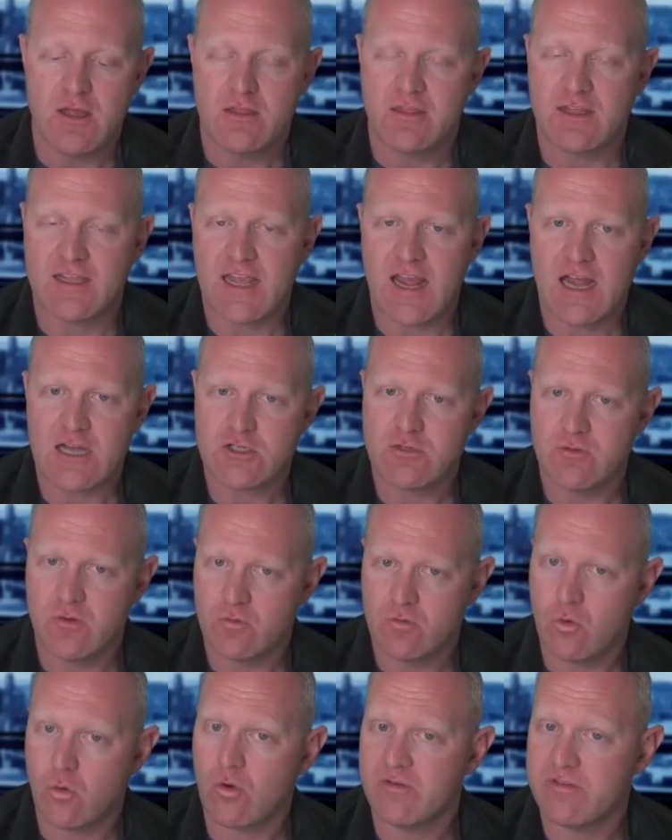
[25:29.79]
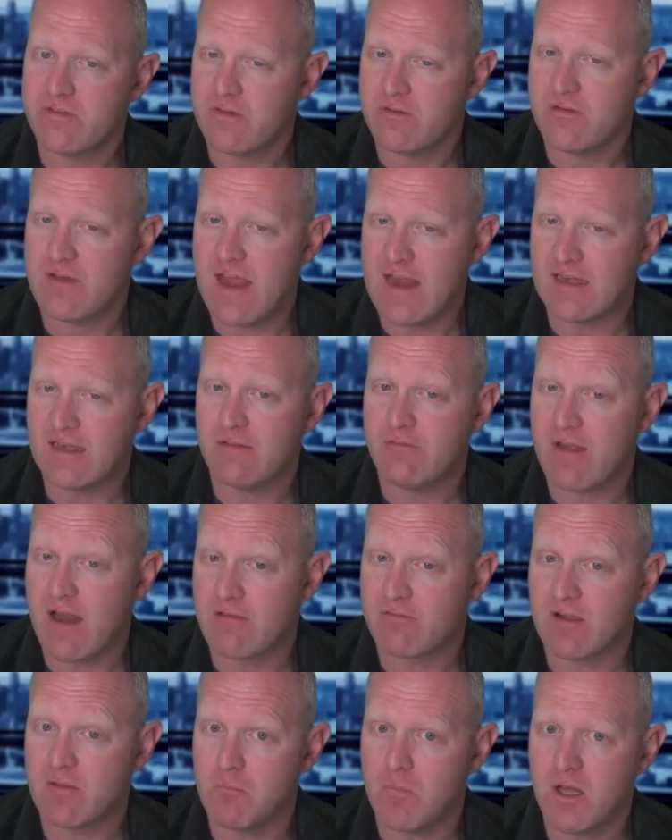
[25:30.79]
The cash flow, of course, is negative
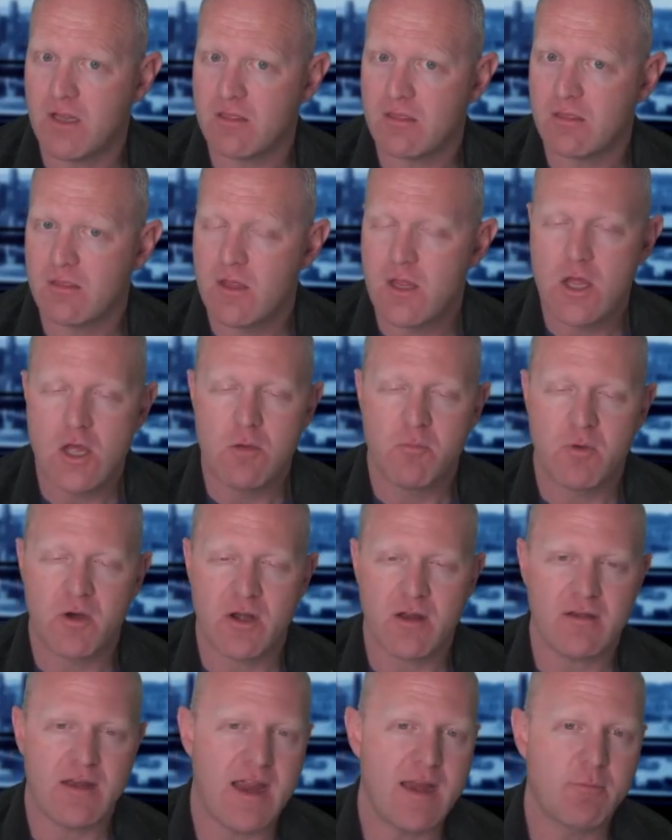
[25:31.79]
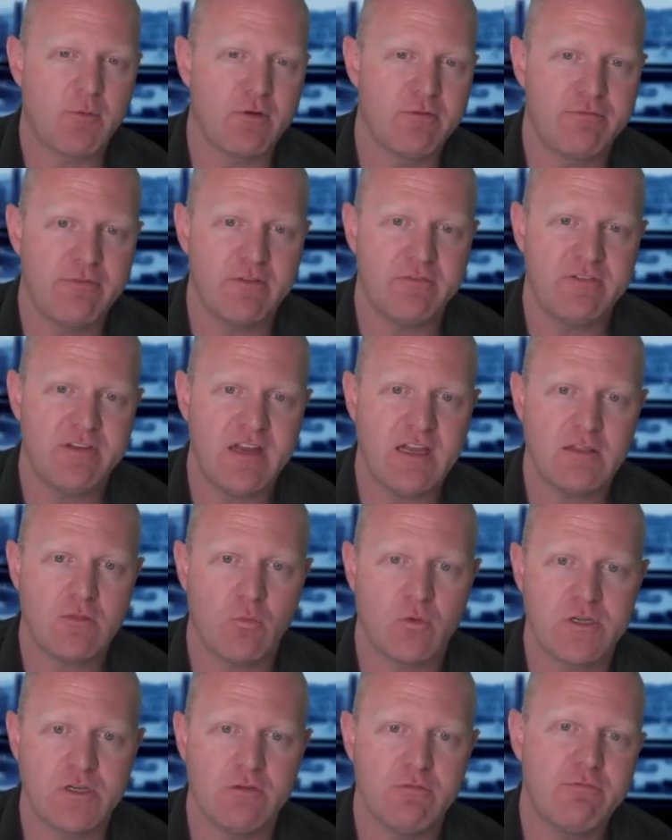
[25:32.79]
every month, but on April 15th,
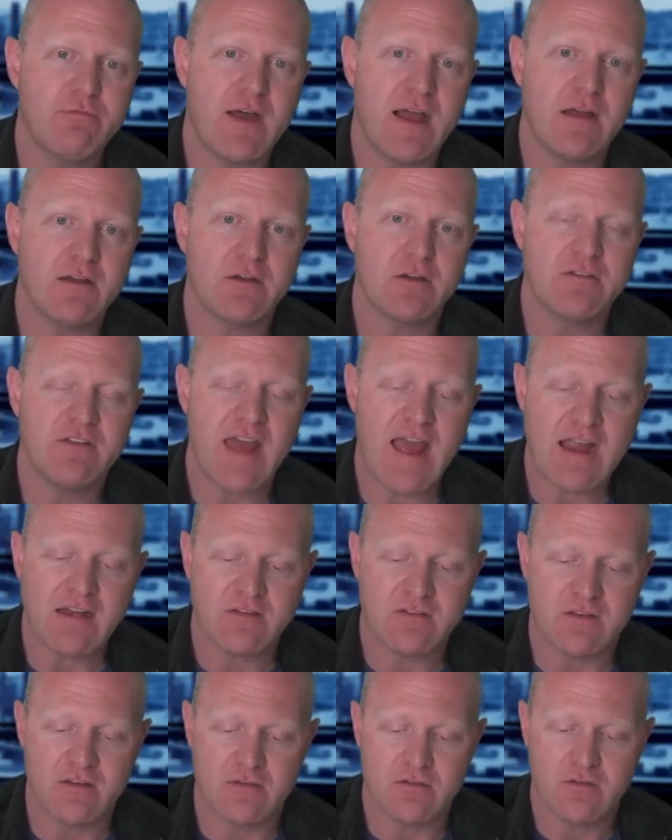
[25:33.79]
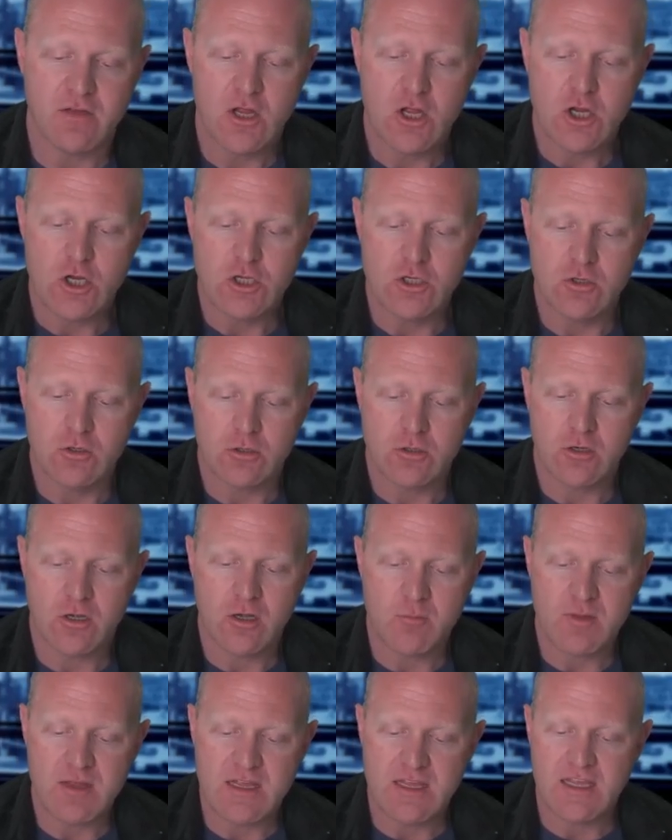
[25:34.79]
when you file your taxes, you're going
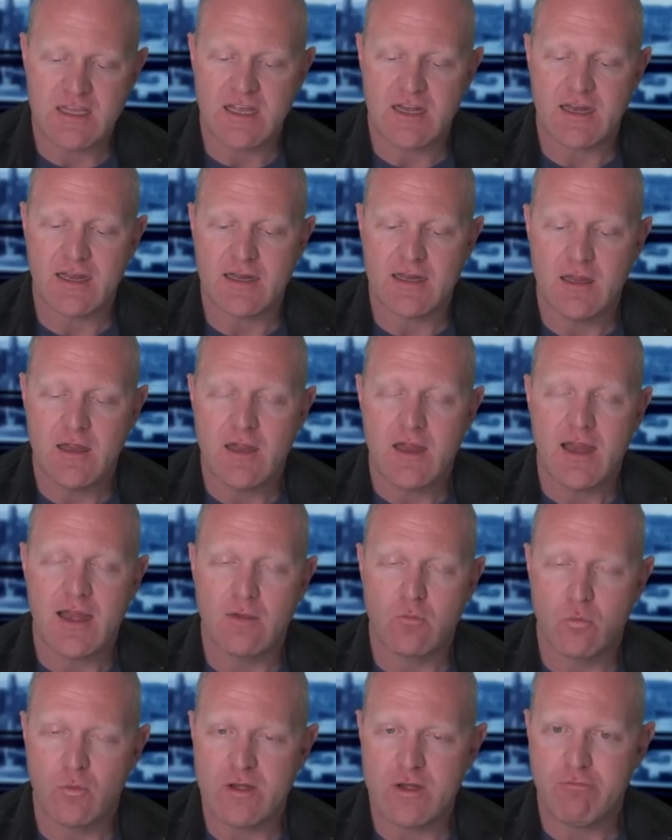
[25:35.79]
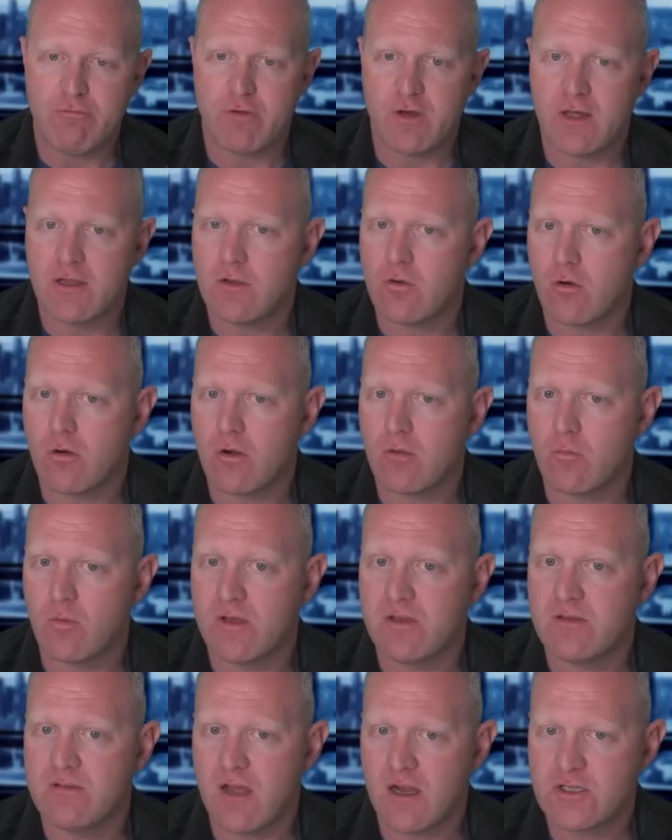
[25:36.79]
to be getting a refund or a
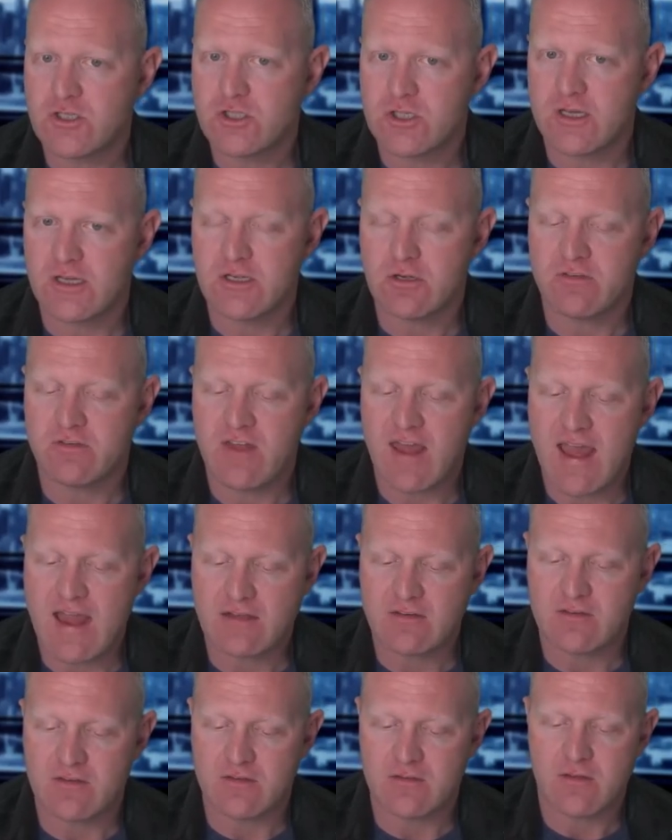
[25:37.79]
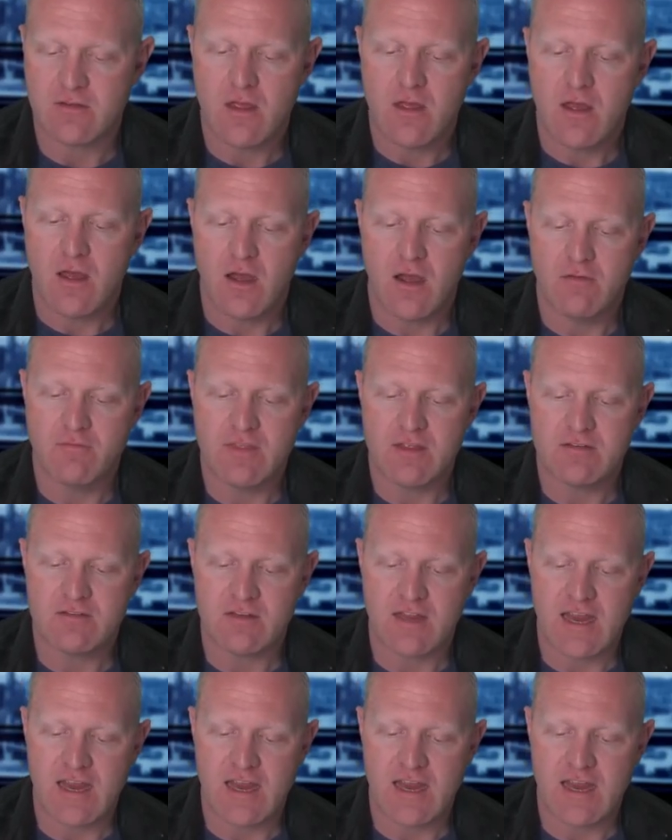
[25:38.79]
reduction in your taxes of this